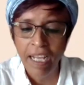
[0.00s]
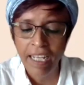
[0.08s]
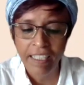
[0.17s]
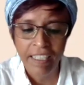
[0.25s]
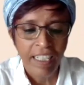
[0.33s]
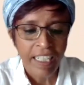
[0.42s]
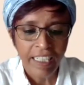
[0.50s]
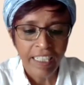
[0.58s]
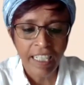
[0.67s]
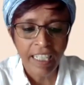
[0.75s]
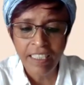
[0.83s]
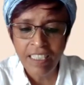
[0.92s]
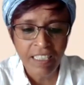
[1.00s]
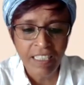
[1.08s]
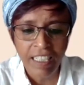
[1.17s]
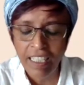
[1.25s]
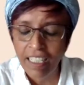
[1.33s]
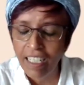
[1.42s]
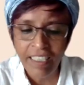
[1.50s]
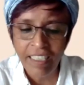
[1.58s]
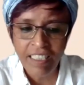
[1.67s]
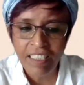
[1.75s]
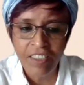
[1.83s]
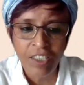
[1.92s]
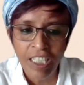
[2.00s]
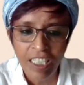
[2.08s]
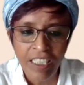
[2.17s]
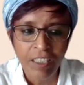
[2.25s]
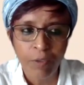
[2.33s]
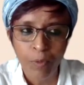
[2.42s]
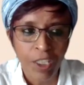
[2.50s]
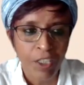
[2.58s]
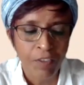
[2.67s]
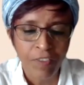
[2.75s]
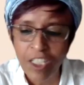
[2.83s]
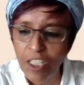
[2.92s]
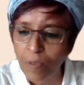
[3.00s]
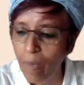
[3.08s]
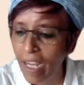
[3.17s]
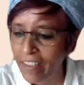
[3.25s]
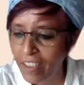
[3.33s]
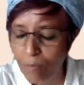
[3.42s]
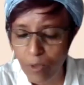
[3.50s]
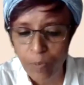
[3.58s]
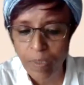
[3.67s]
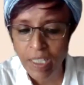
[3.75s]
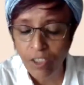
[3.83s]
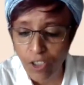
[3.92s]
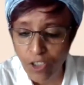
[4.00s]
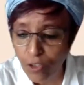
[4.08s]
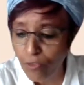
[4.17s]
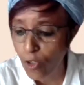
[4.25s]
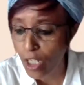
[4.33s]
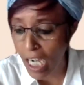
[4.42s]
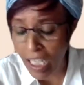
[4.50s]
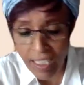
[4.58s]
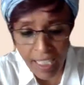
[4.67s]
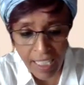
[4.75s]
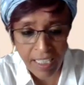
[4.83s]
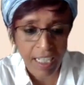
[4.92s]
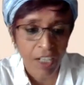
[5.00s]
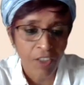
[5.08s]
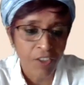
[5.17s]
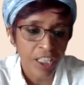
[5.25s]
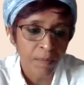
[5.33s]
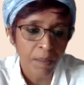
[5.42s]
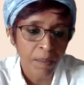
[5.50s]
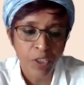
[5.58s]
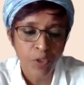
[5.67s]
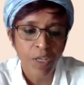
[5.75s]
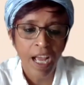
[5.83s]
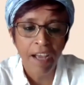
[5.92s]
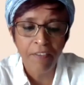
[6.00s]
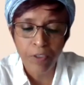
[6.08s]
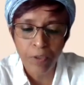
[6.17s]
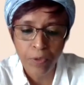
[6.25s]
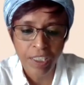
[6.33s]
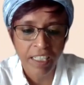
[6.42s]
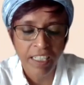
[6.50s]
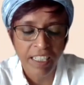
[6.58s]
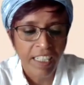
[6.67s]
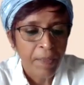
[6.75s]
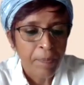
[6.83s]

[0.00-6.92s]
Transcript: And it's really one of the inspiring moments also for us as a council members to have you here.